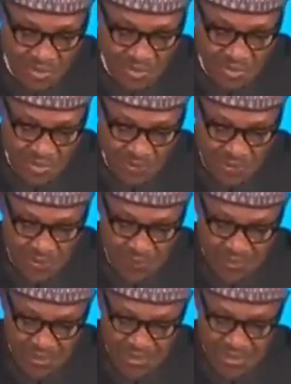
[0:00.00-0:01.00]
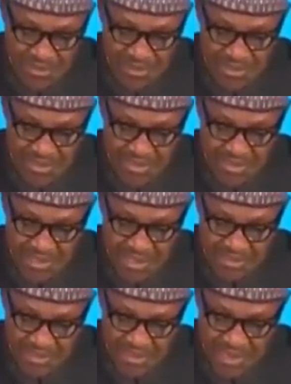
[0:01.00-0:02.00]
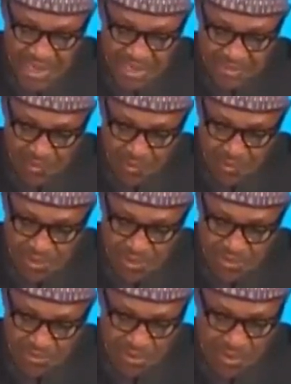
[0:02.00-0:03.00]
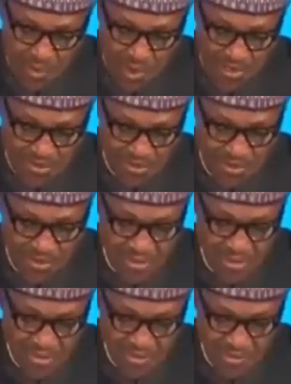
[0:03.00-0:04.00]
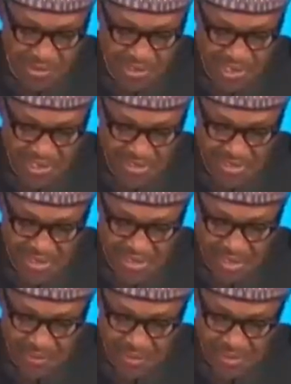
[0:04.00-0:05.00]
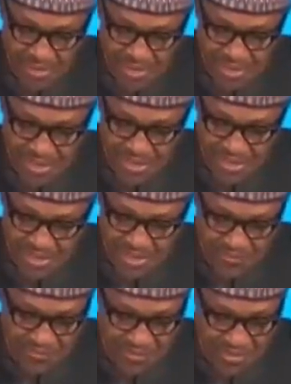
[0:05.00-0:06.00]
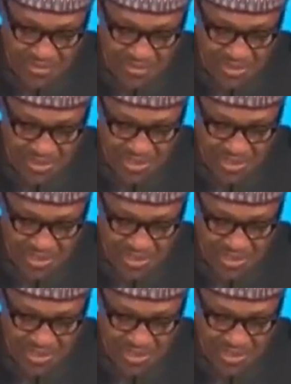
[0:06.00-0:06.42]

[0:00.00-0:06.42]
Specifically, Nigeria is progressively working to realize 30% energy efficiency